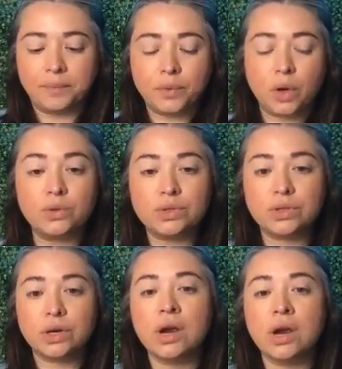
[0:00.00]

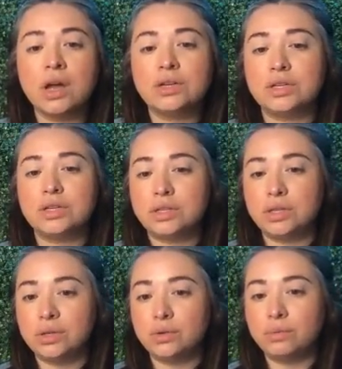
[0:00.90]
coaster, just
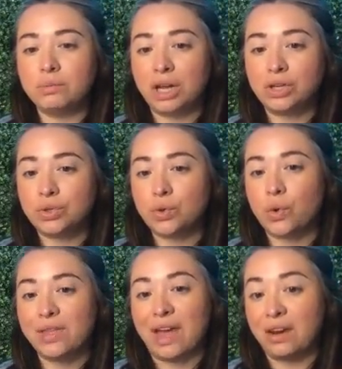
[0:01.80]
to make
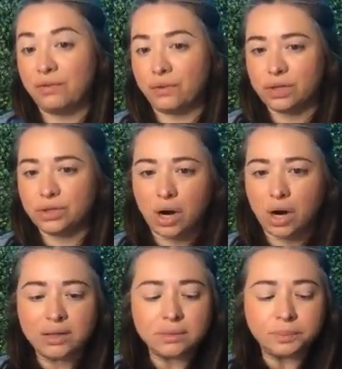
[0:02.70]
sure that it fully
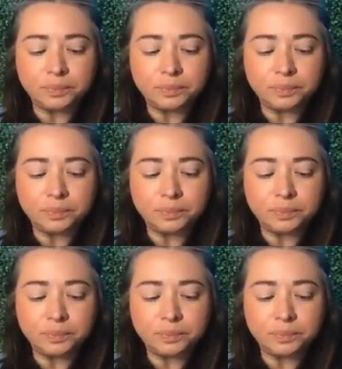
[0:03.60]
dries.